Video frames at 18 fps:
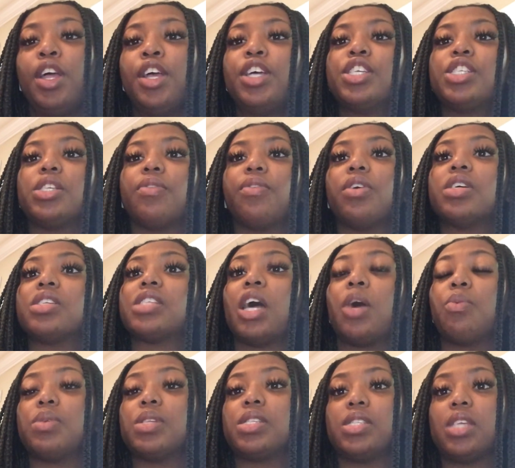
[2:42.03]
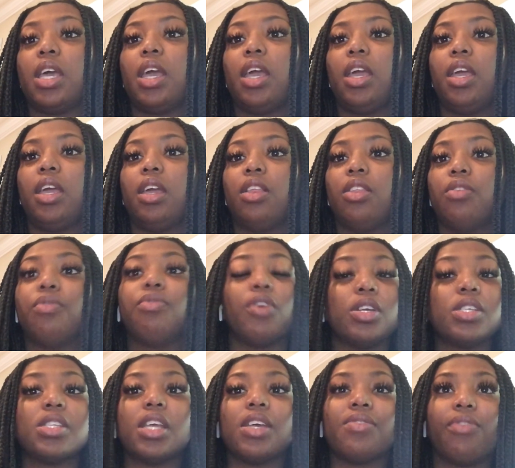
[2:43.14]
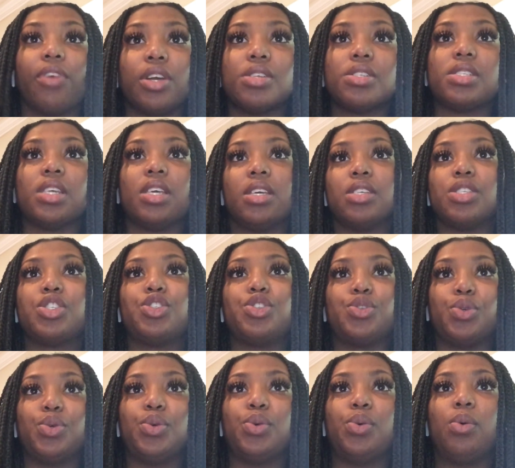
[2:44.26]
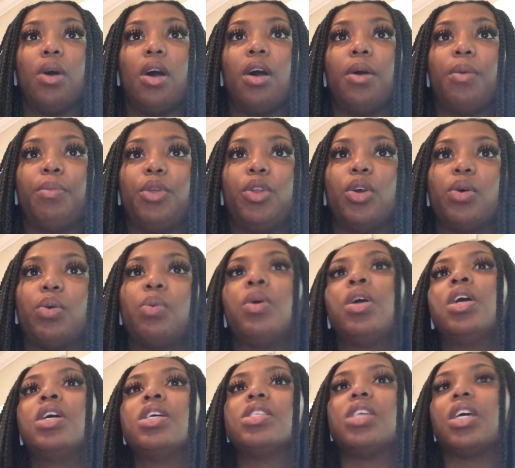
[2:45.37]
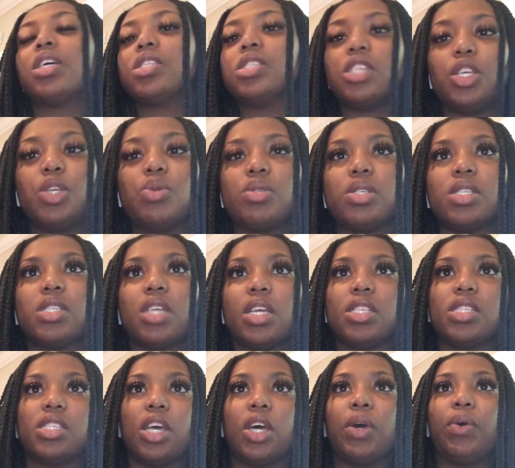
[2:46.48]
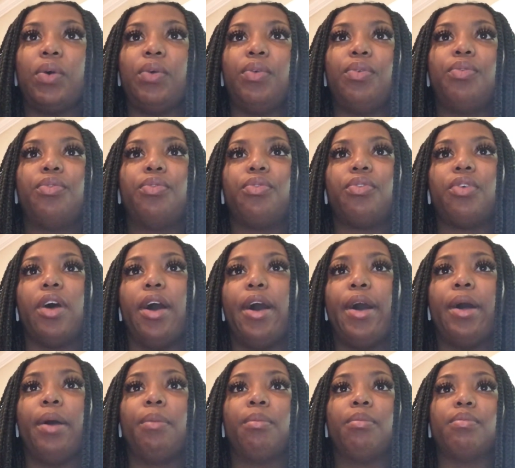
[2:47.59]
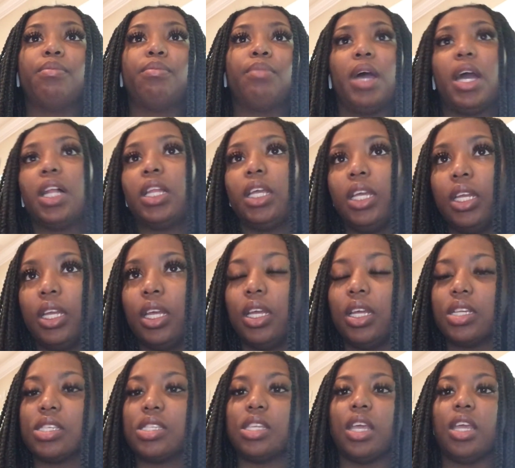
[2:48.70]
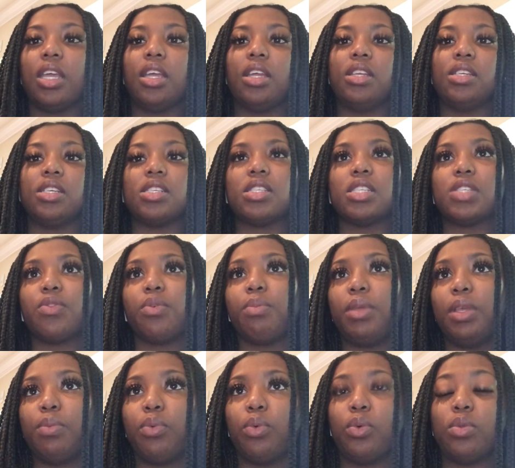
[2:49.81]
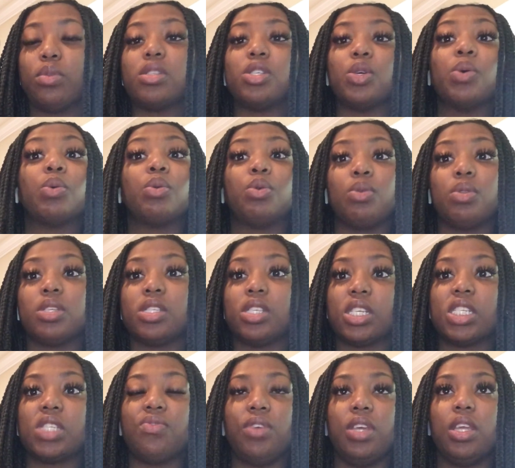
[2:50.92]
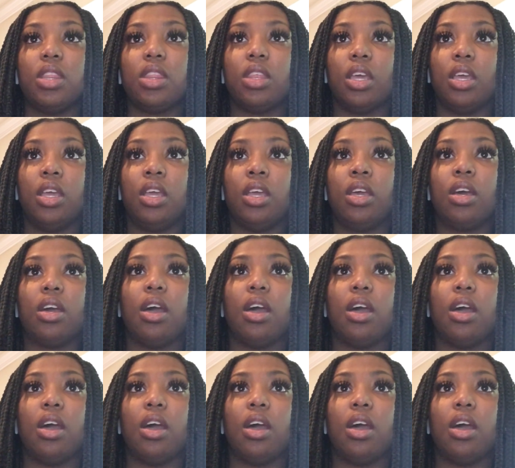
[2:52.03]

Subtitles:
So first, I would say the first thing first is to, to continue to stay safe by cleaning, staying distance from people, still do the 6 feet thing,